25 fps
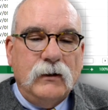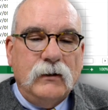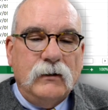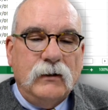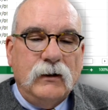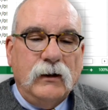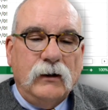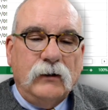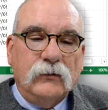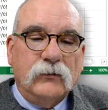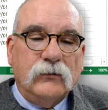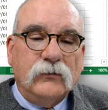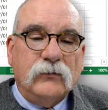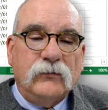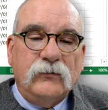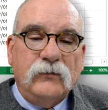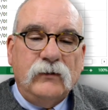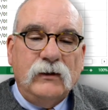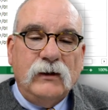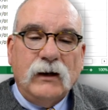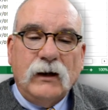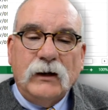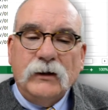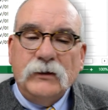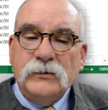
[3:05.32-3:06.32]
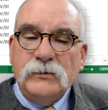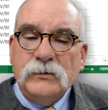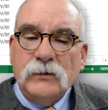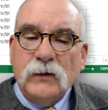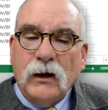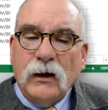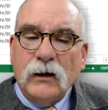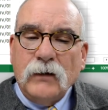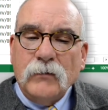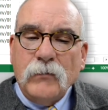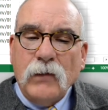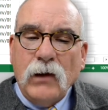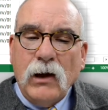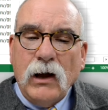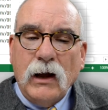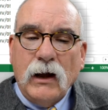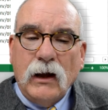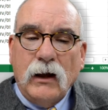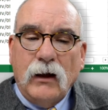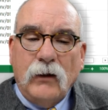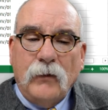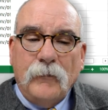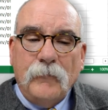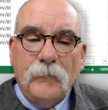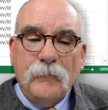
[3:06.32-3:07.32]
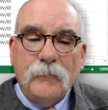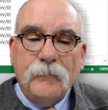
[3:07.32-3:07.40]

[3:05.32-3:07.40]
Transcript: Now you'll see I shot a mile,